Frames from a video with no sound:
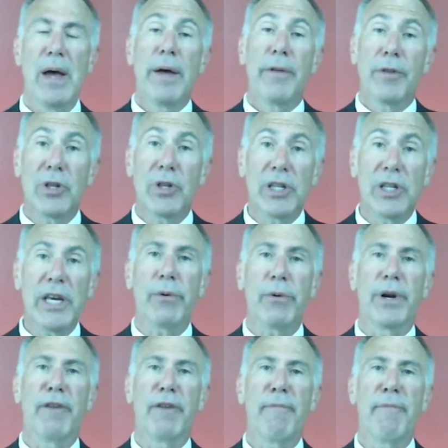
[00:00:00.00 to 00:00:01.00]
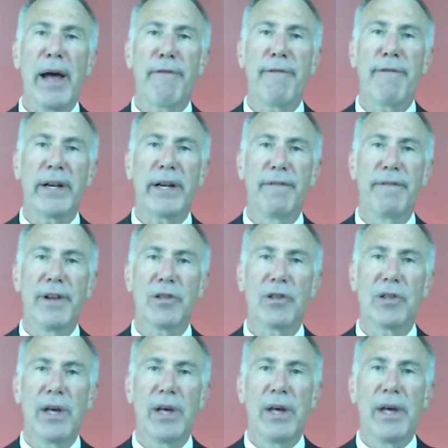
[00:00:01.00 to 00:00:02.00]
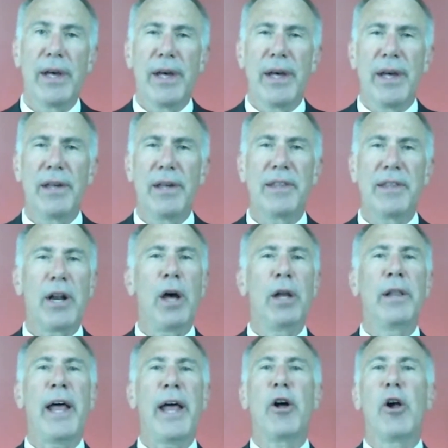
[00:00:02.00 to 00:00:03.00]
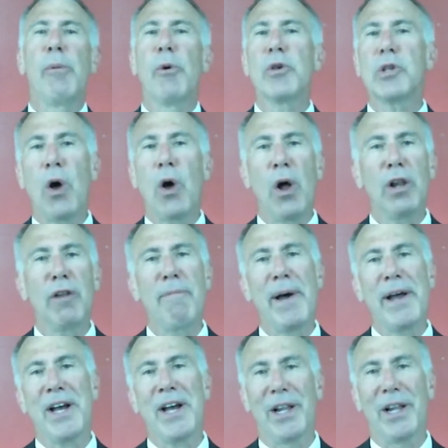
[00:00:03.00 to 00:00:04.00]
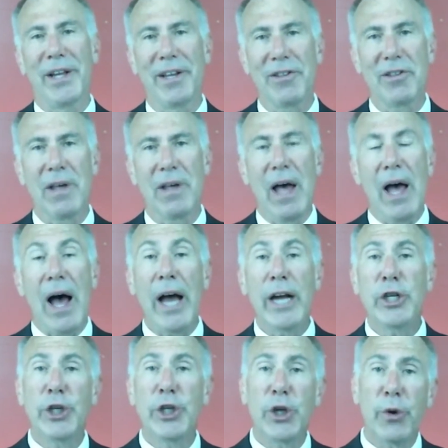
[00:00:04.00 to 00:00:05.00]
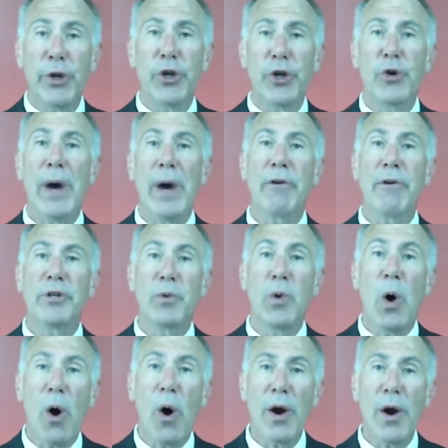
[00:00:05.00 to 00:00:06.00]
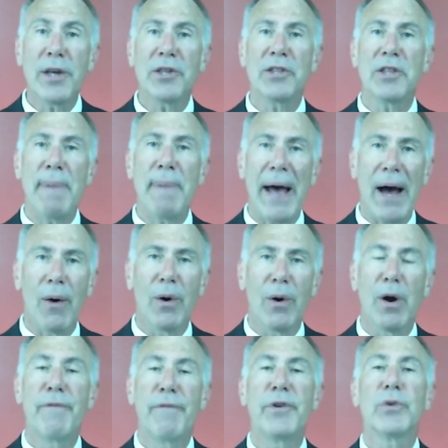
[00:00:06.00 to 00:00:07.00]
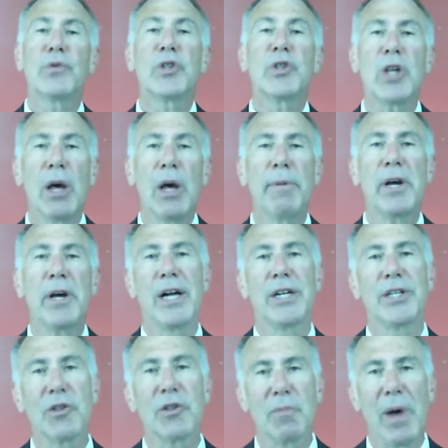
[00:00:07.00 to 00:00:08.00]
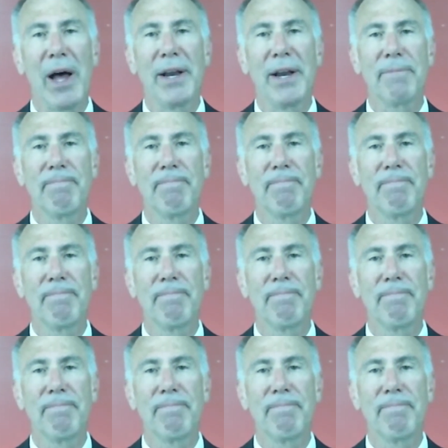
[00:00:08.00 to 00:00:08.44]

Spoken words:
The secret of my effectiveness is that unlike almost all of my colleagues, I show you how to harness the power of your subconscious mind.